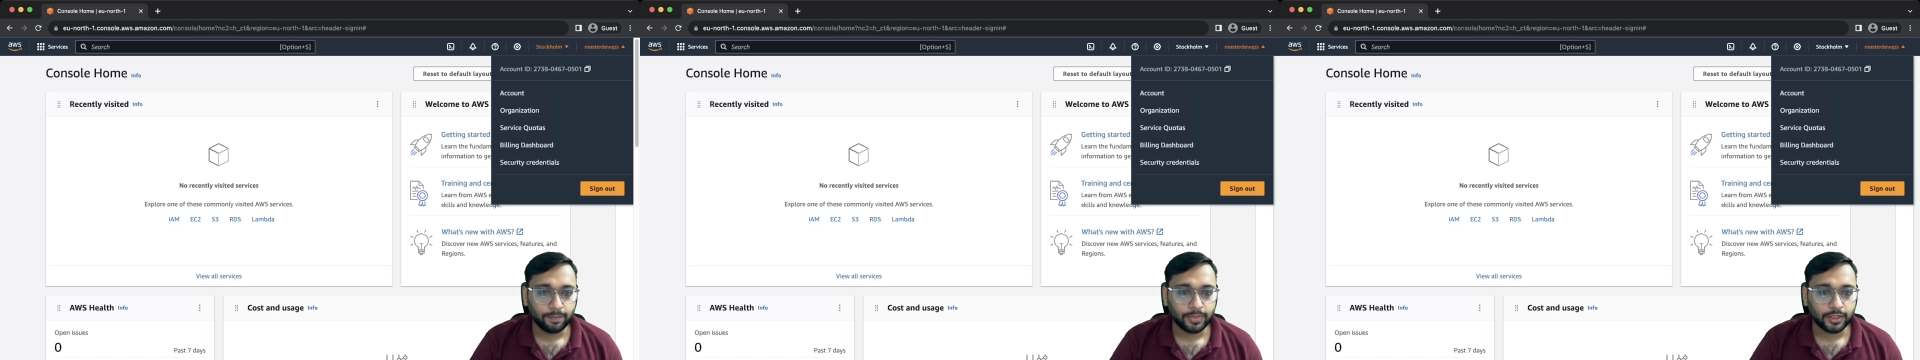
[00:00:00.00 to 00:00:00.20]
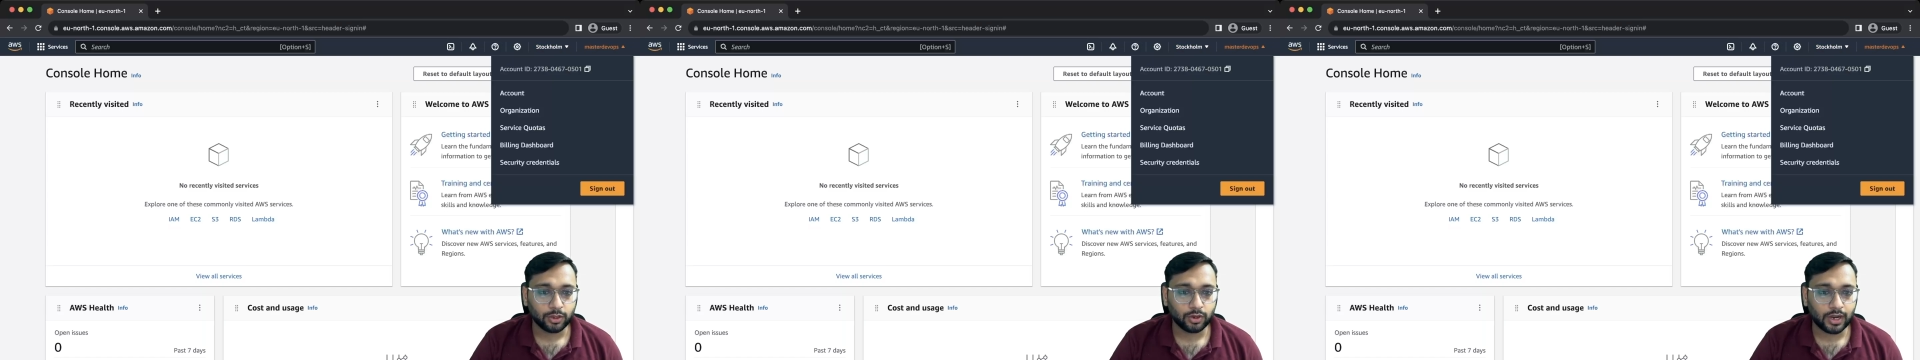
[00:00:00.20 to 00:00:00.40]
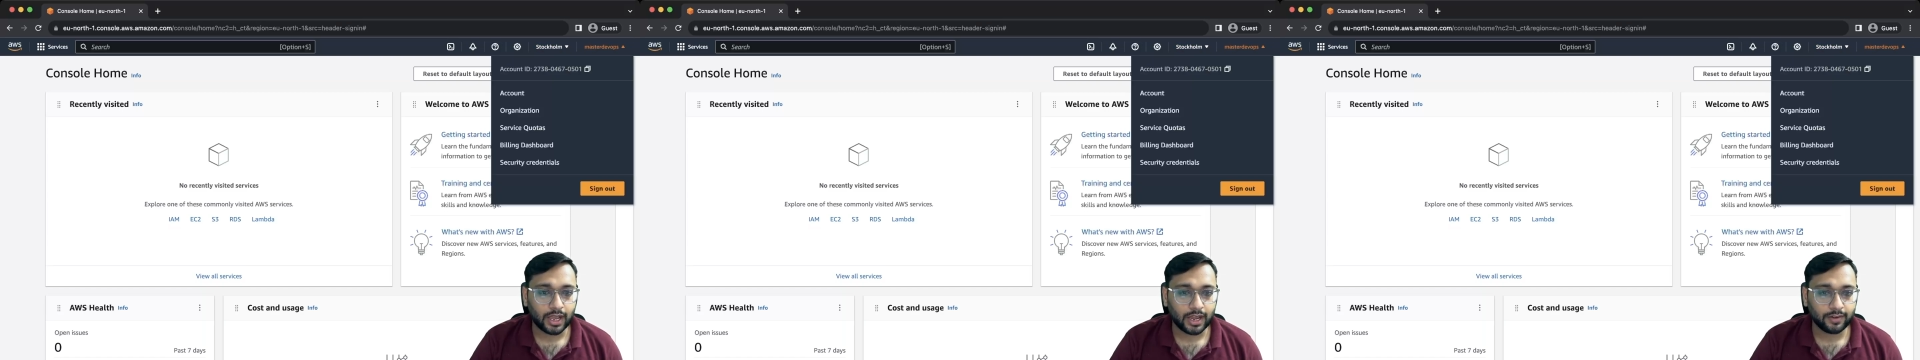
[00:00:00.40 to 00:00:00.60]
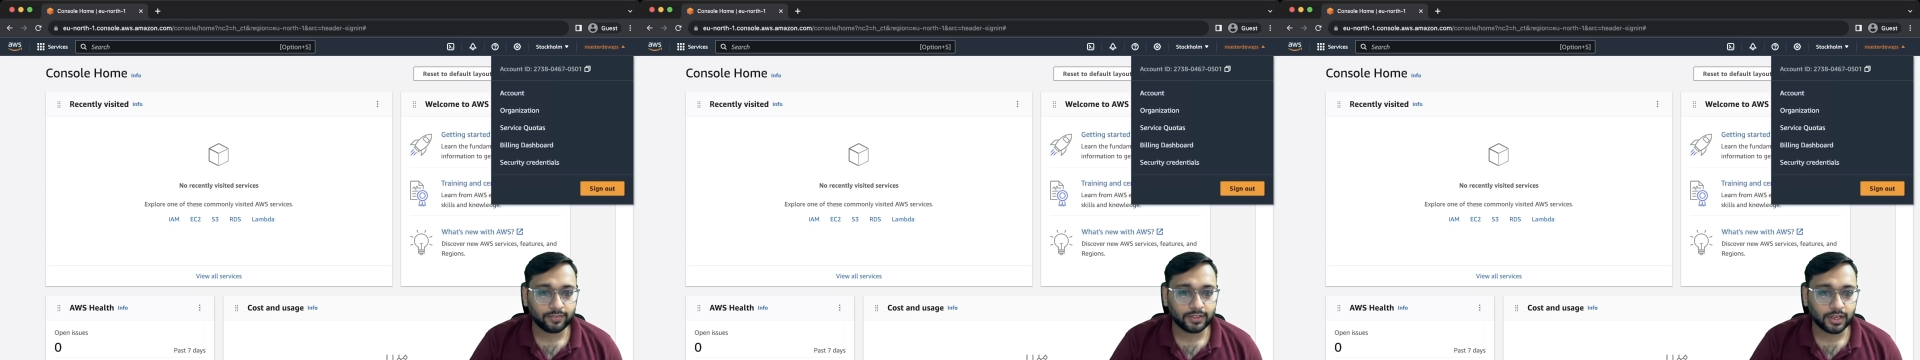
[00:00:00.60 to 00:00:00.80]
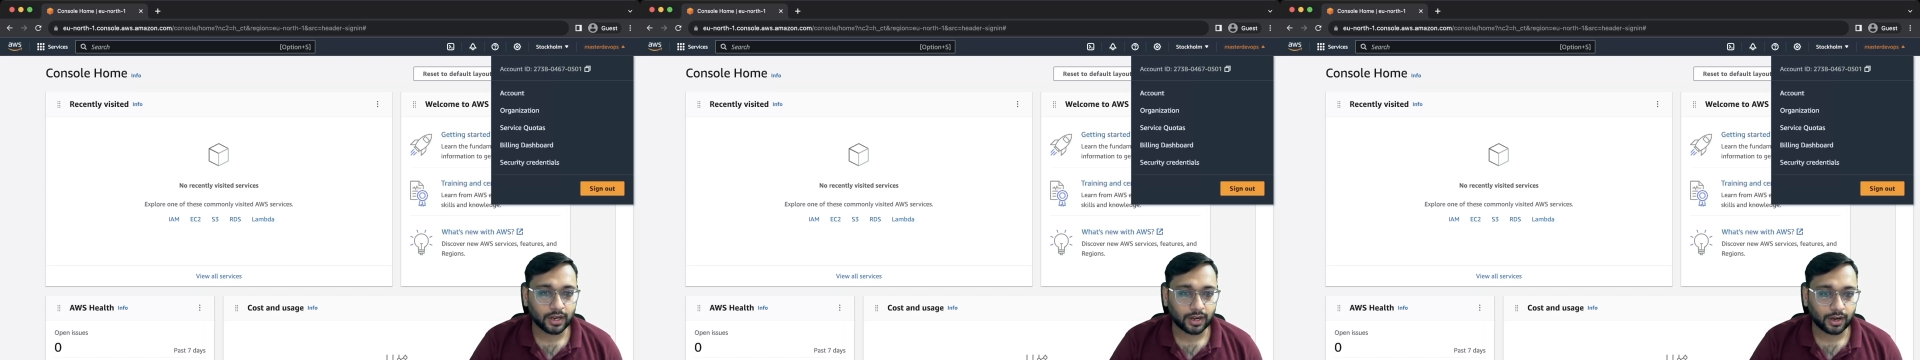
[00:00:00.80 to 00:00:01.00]
You will have
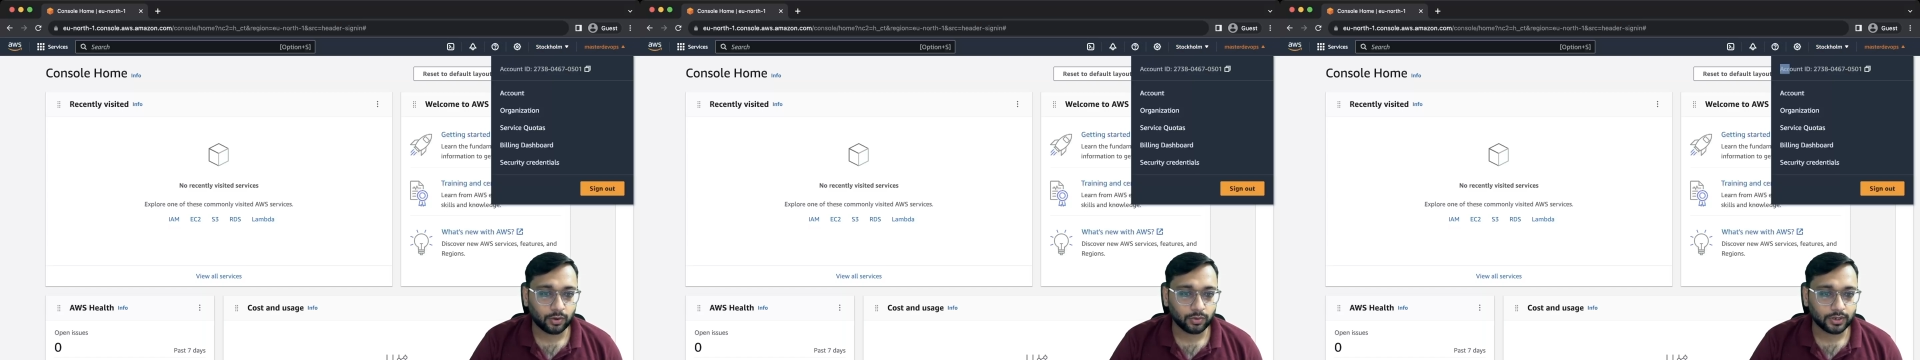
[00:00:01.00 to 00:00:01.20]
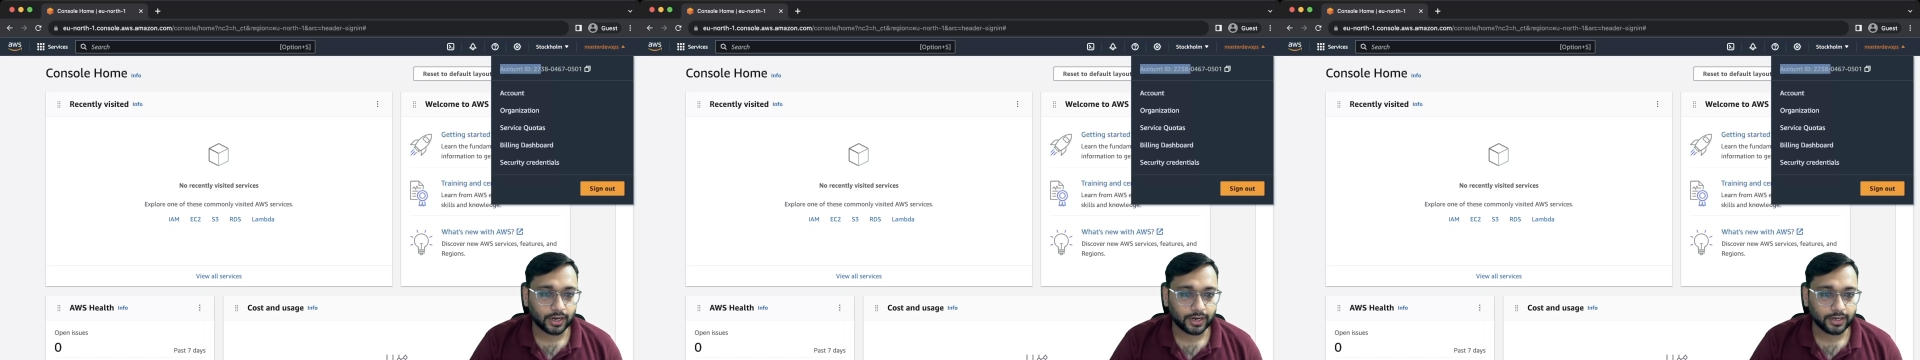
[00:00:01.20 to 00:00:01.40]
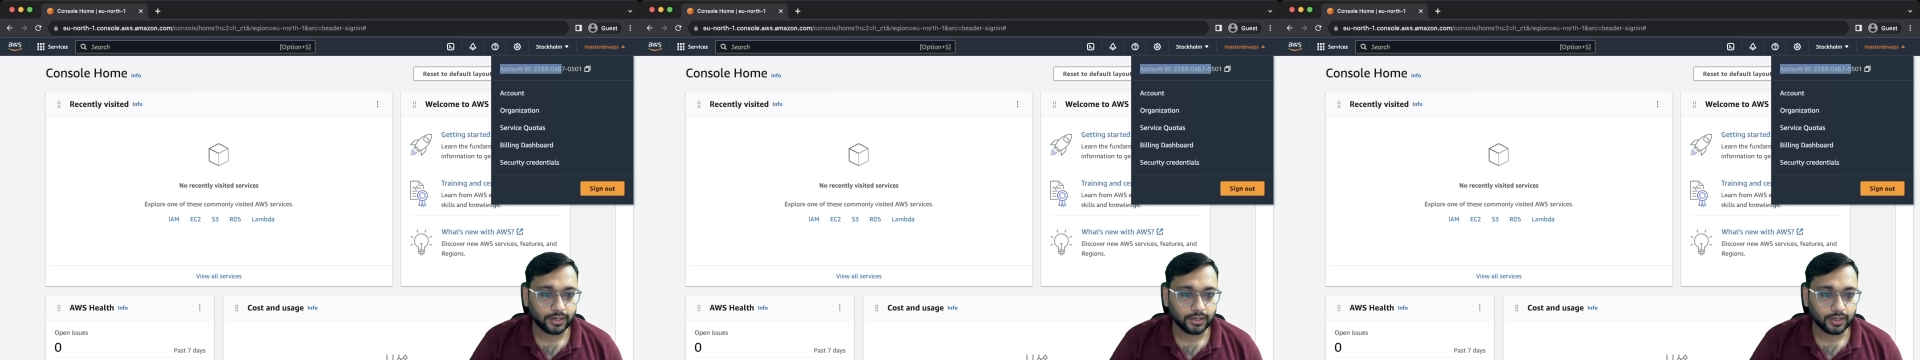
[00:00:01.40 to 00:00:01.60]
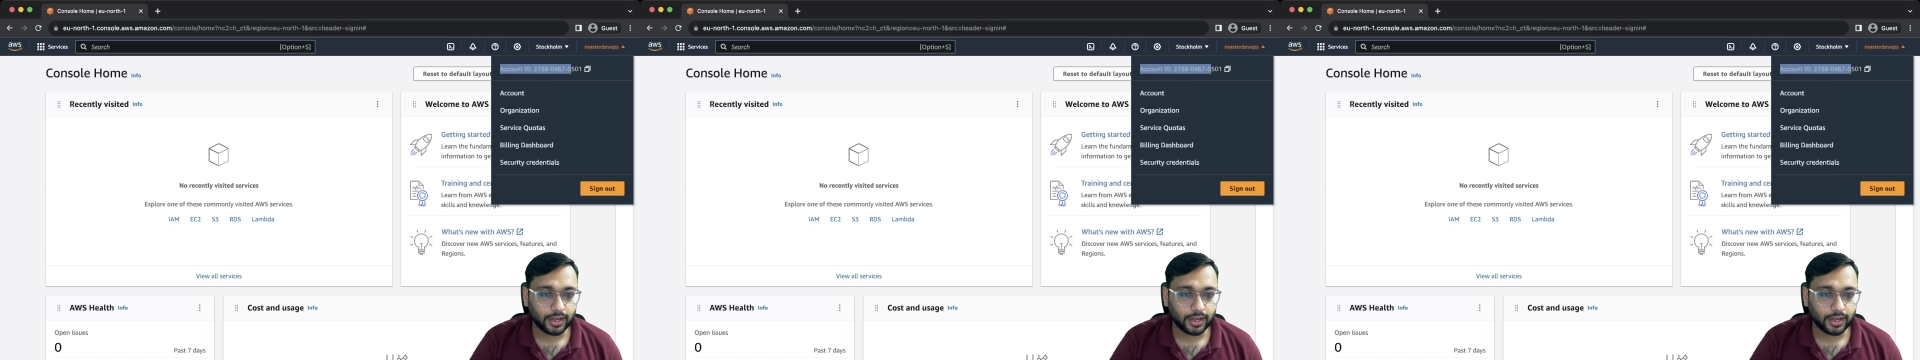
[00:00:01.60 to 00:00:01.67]
the account ID.